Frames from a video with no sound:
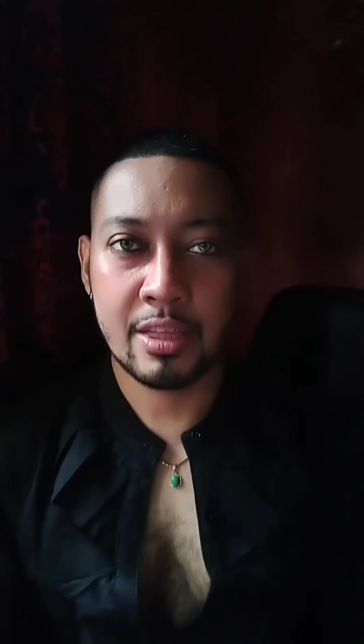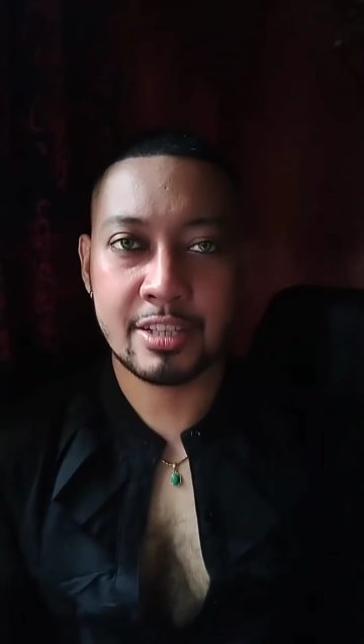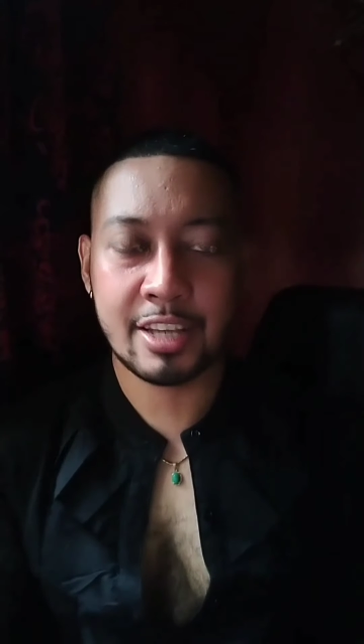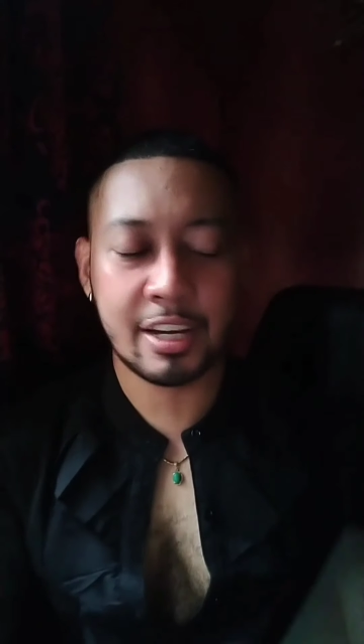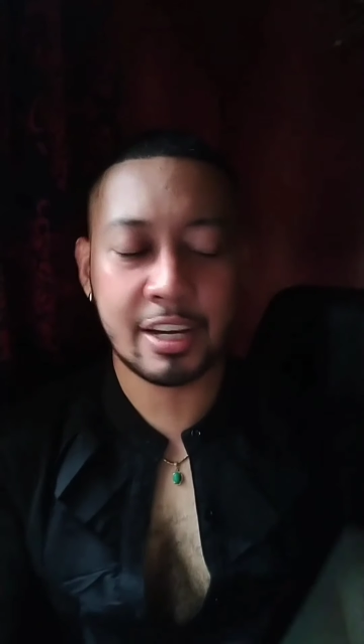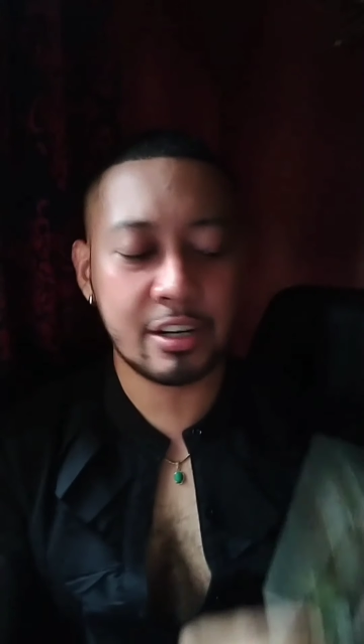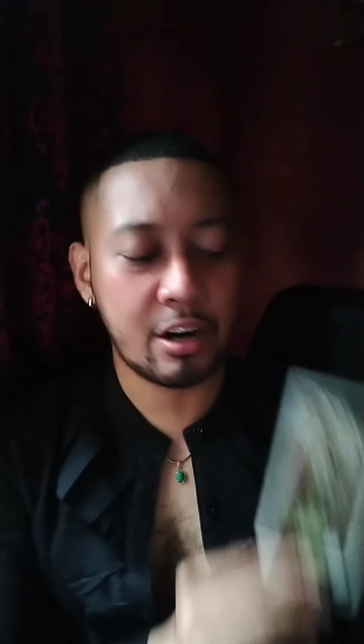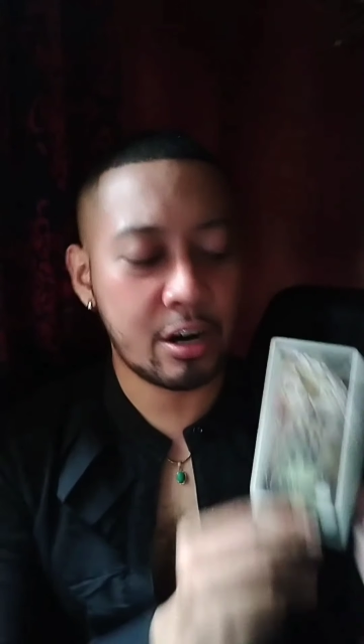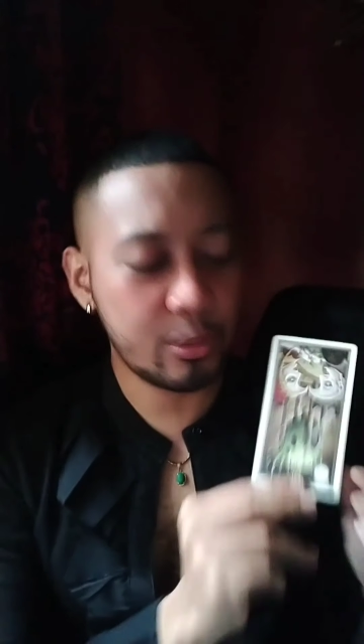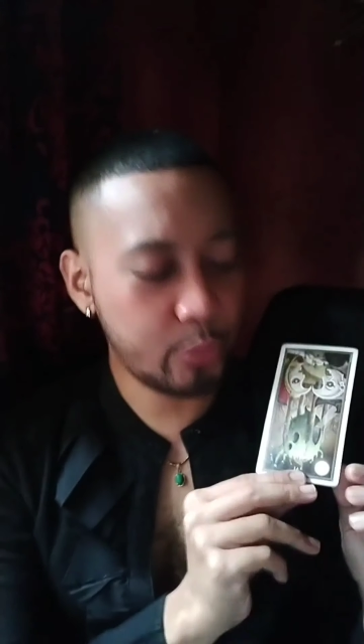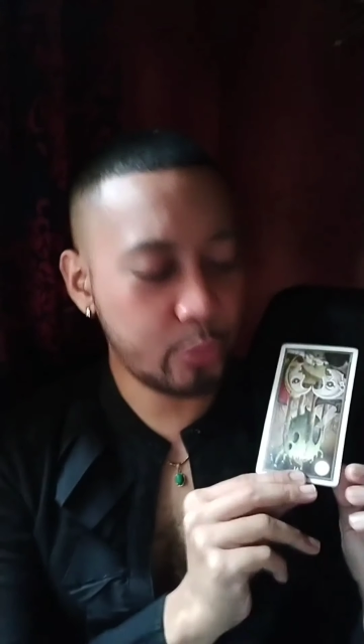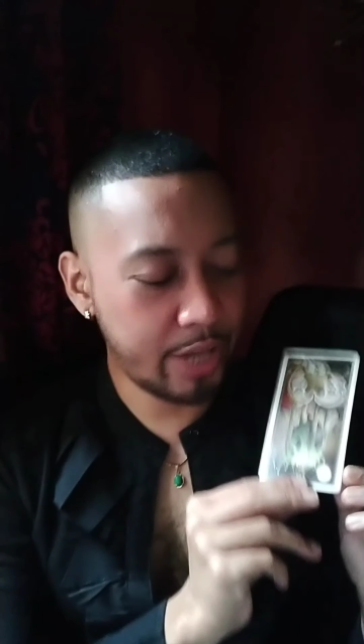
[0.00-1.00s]
The second
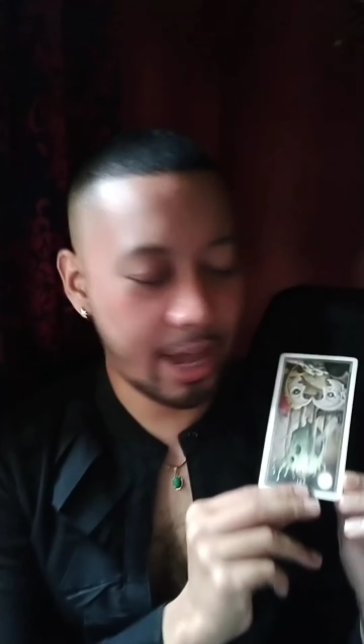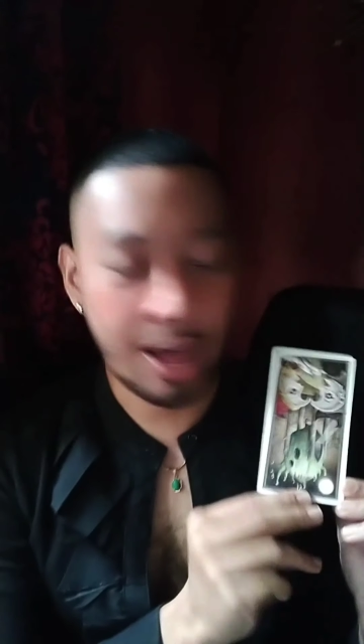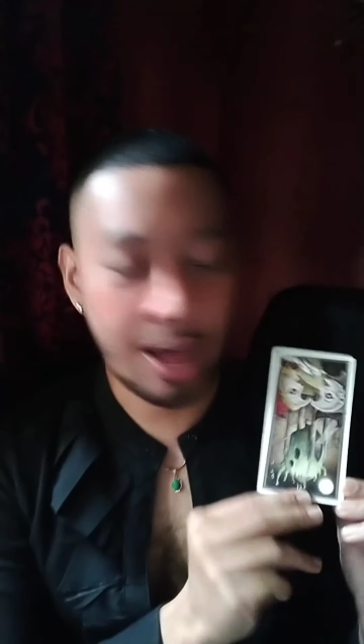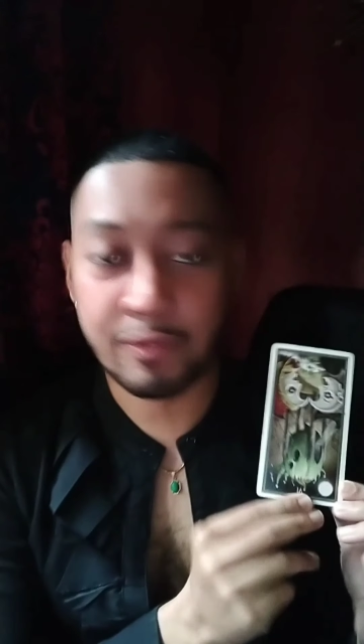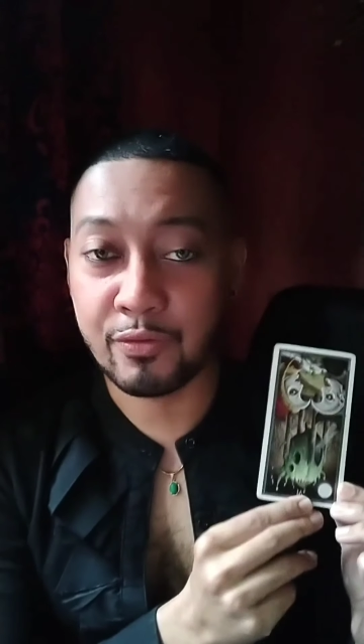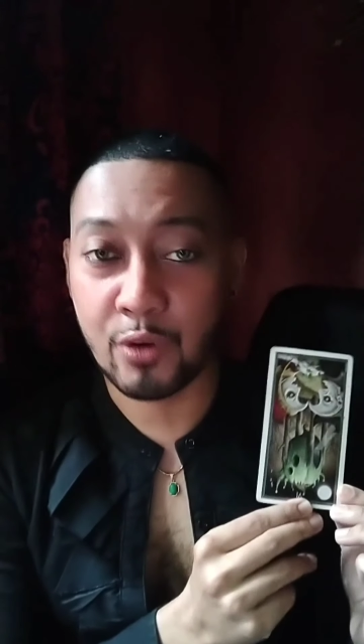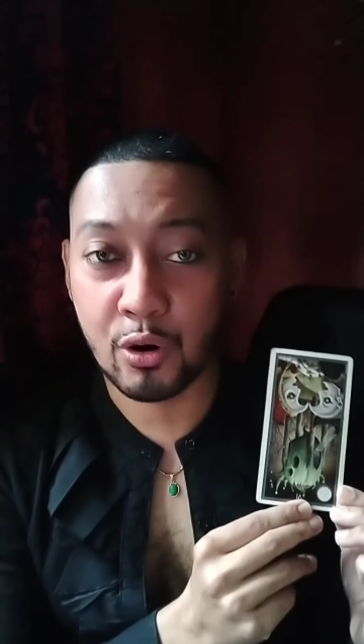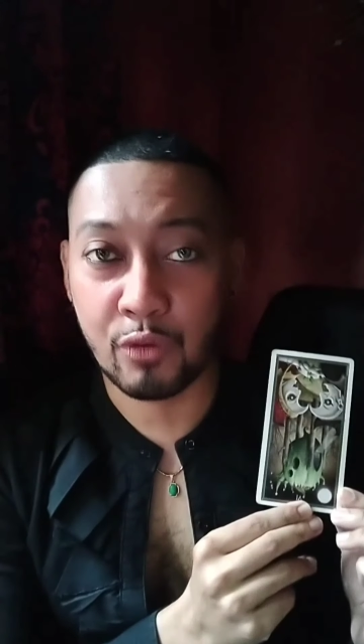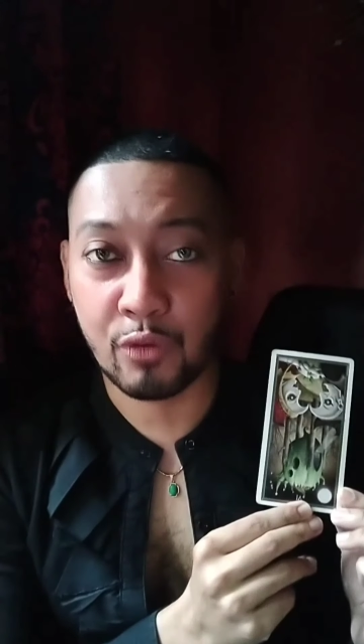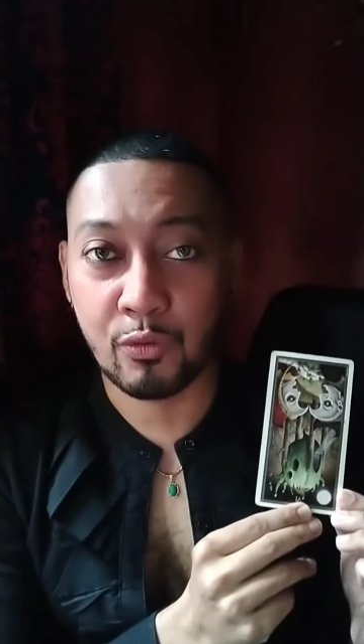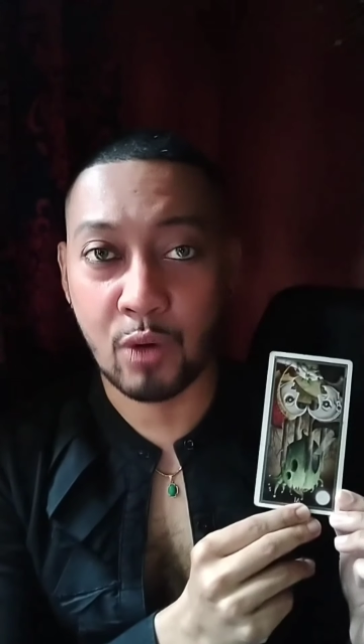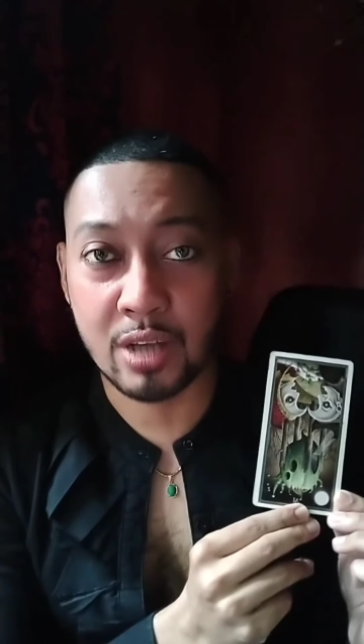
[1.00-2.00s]
card we have, Four
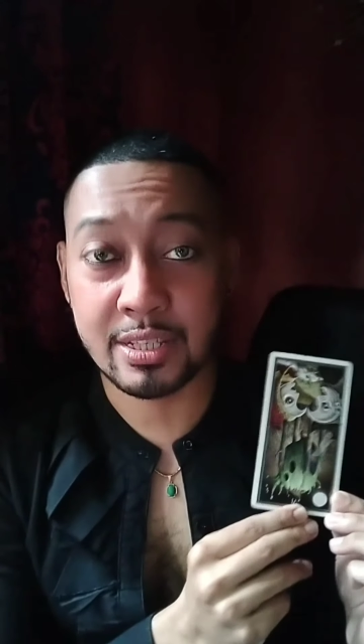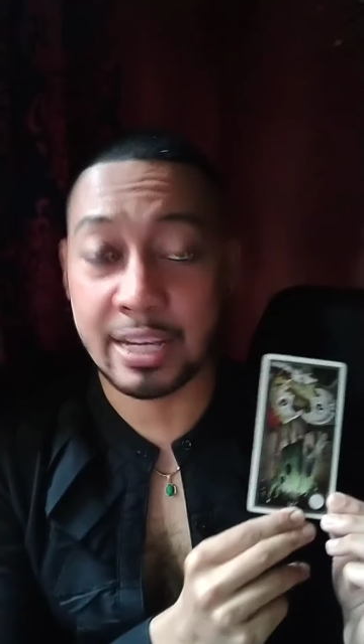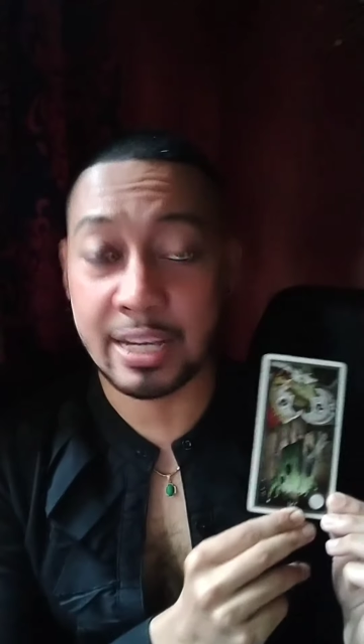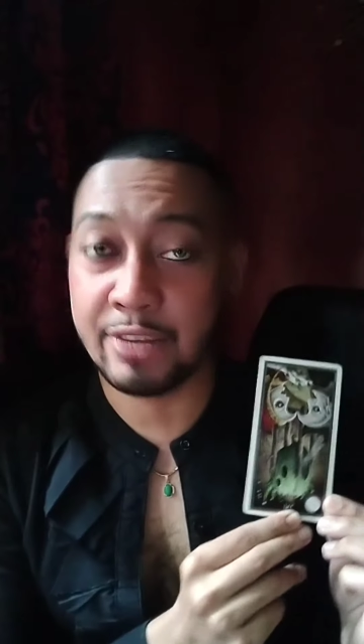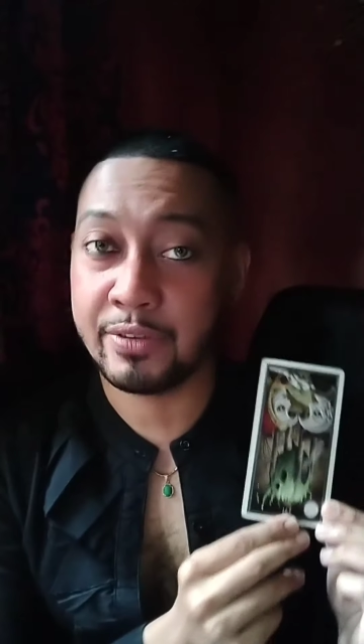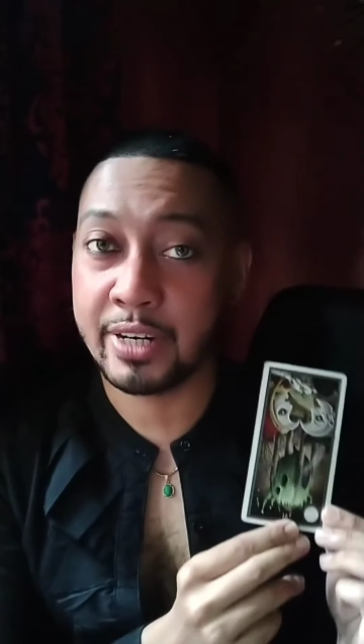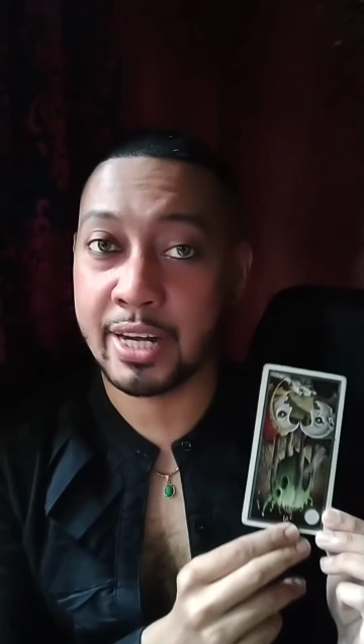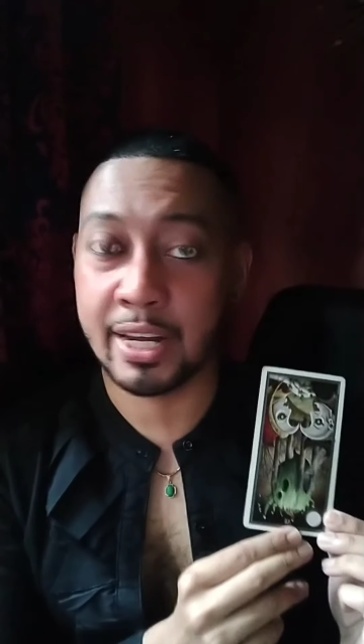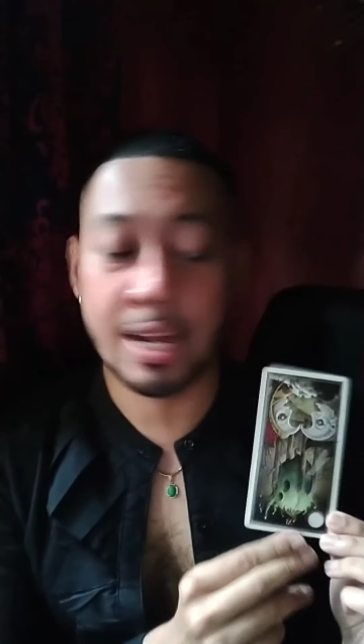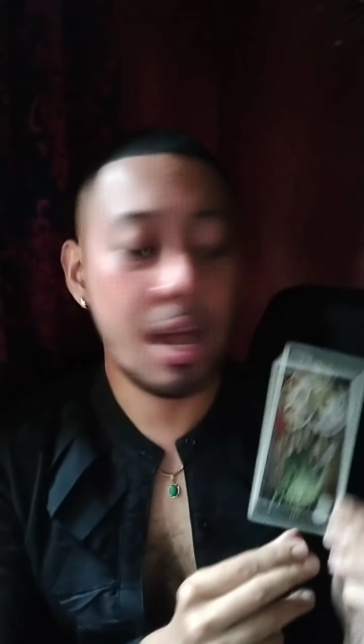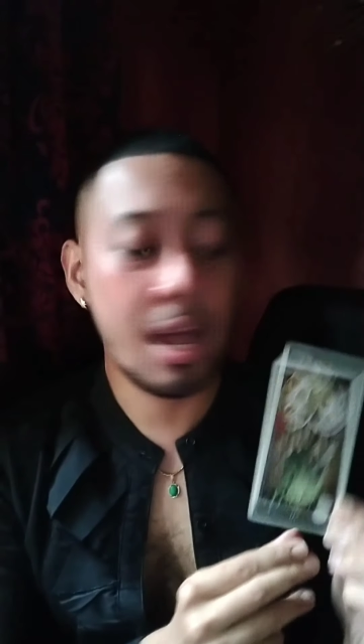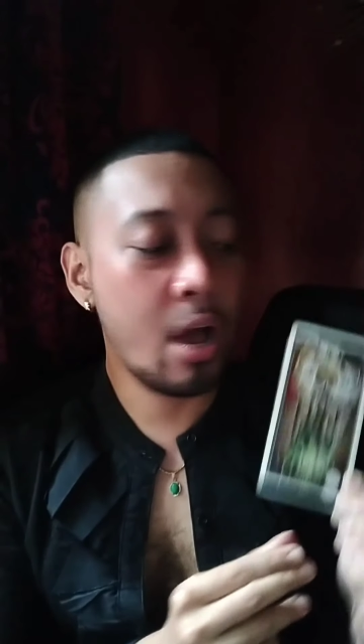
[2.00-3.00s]
of Wands
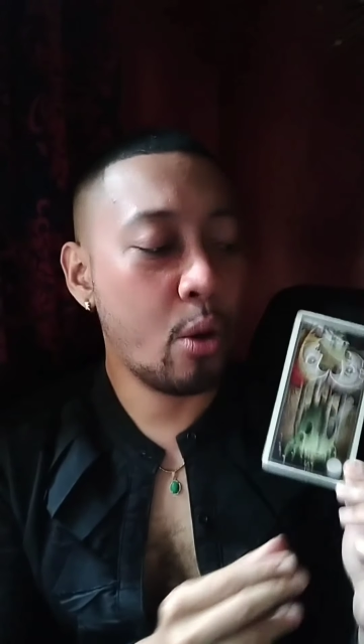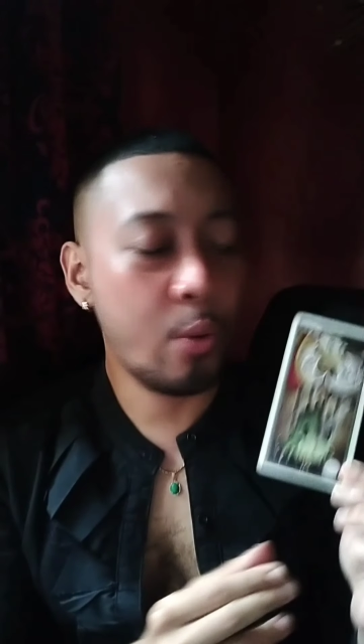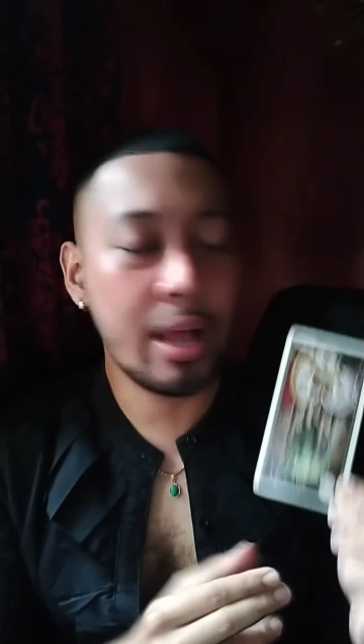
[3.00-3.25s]
inverted.